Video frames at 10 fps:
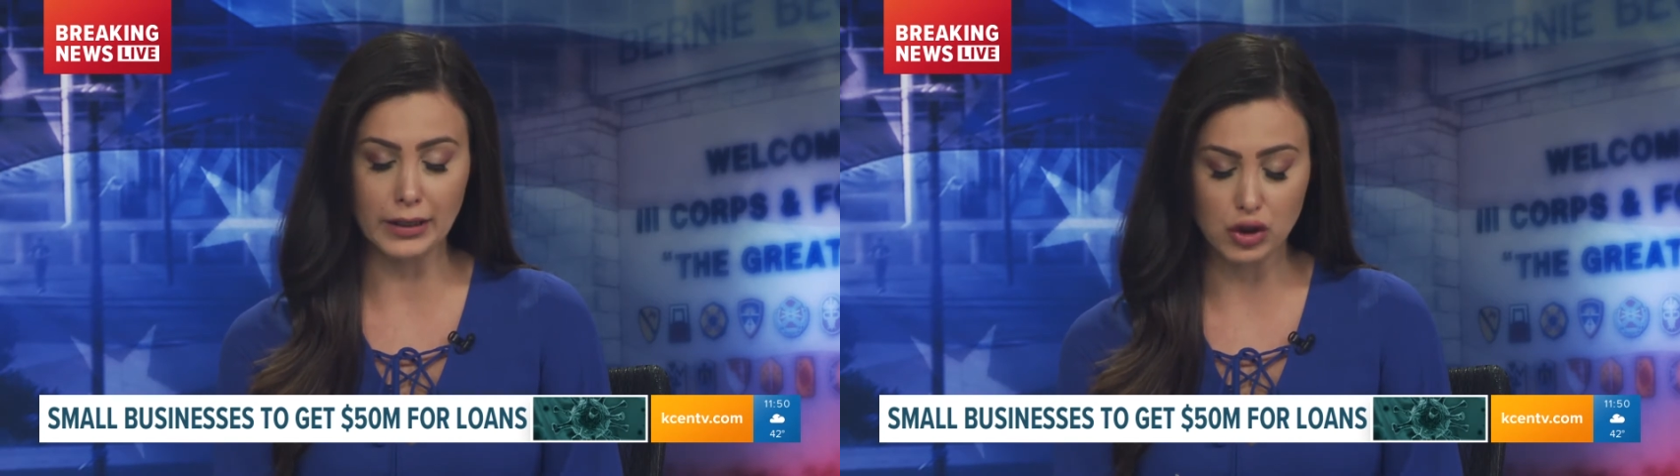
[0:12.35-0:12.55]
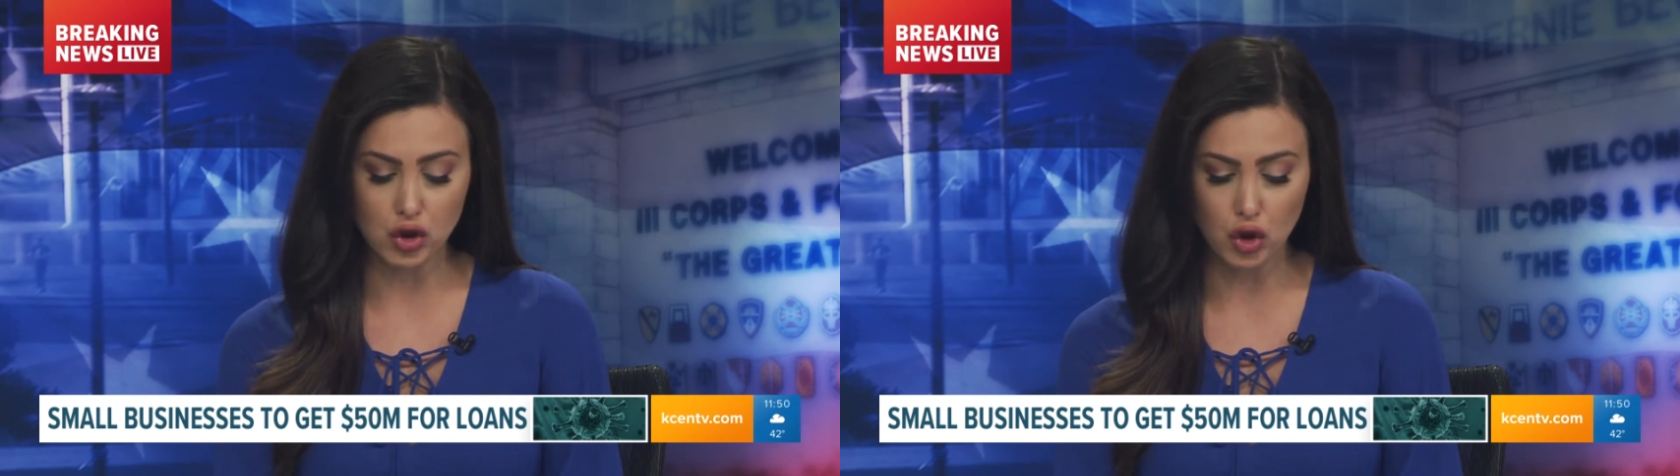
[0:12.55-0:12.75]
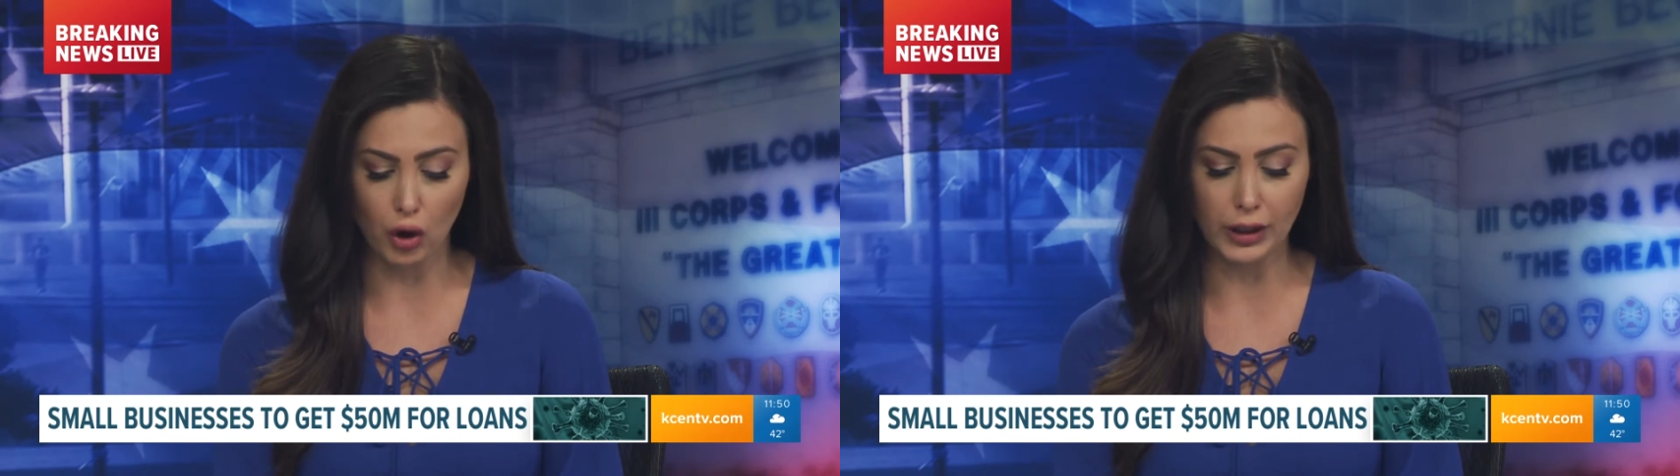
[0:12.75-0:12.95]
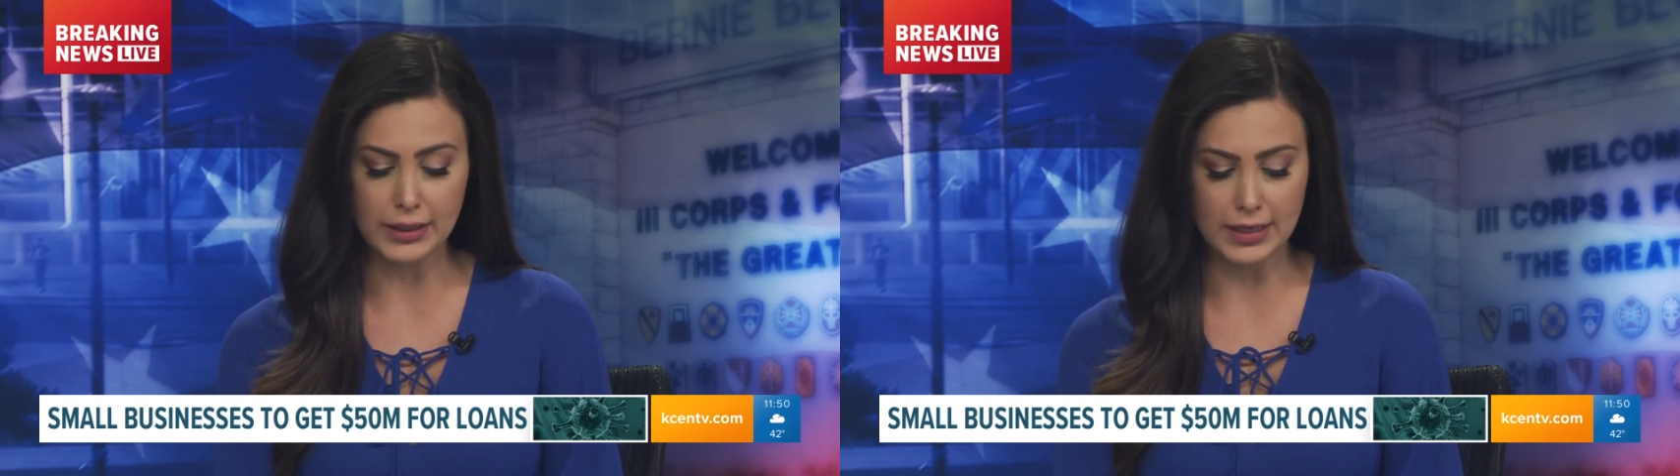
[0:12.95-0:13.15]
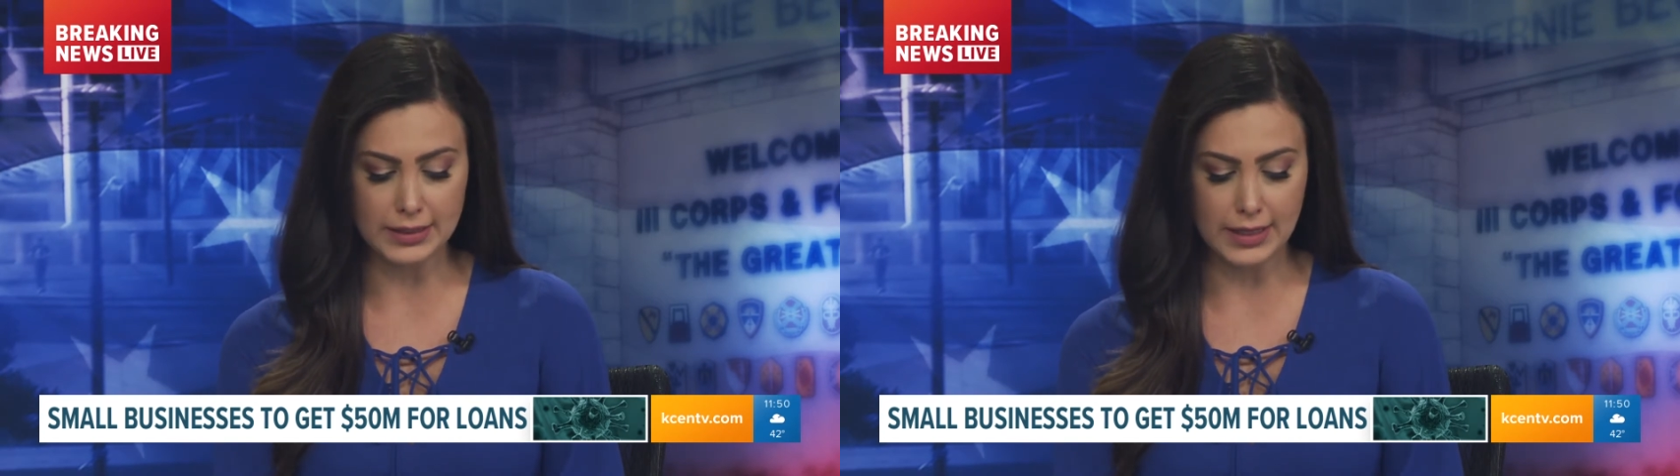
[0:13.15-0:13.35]
starting
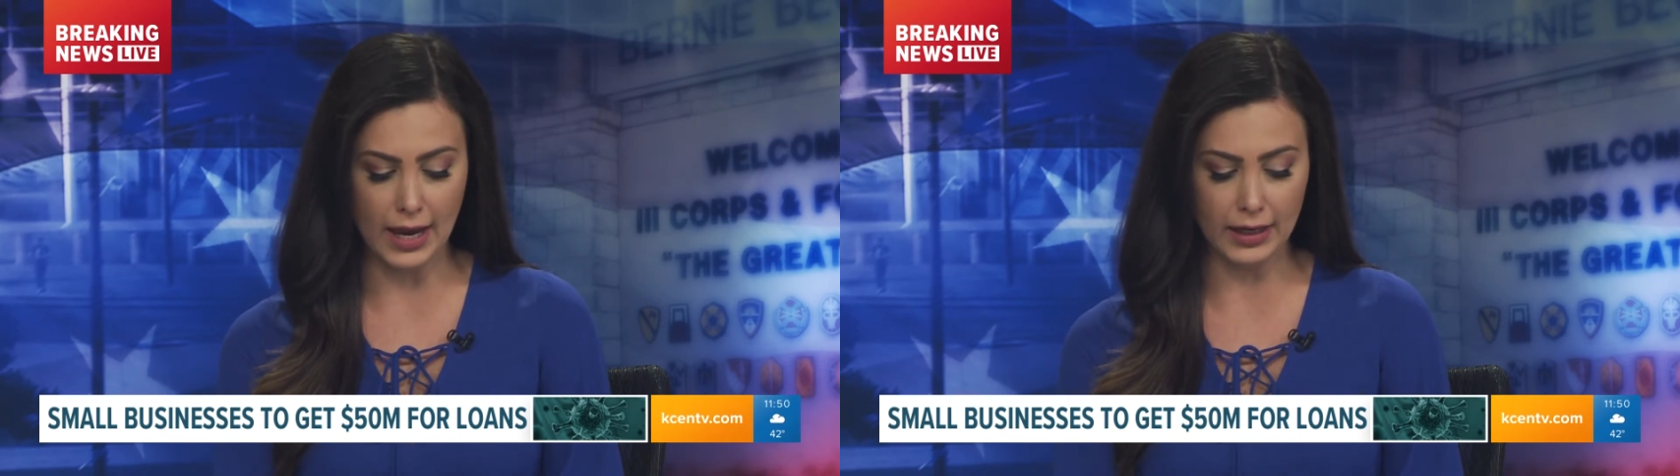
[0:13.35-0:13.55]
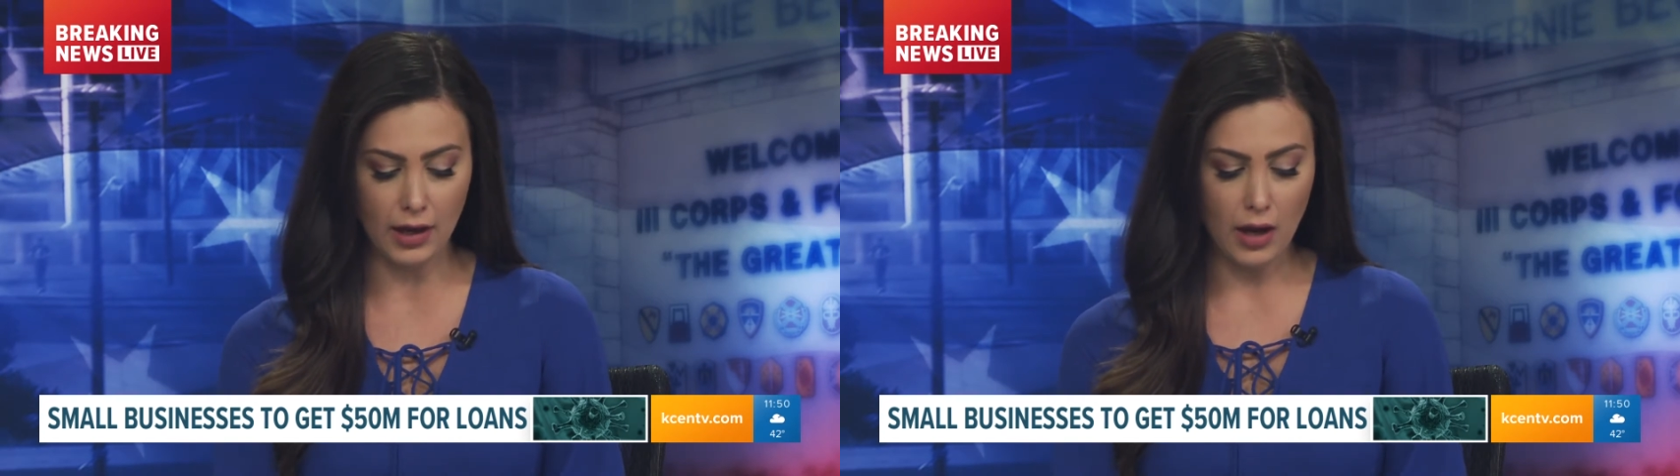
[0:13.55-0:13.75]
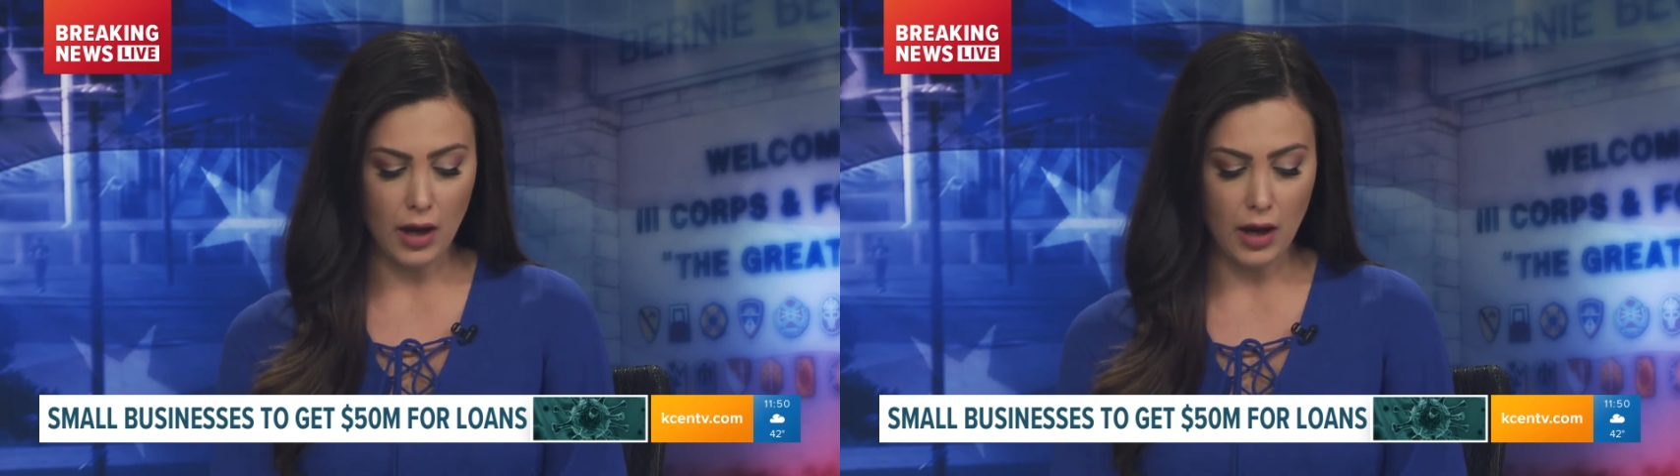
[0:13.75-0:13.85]
today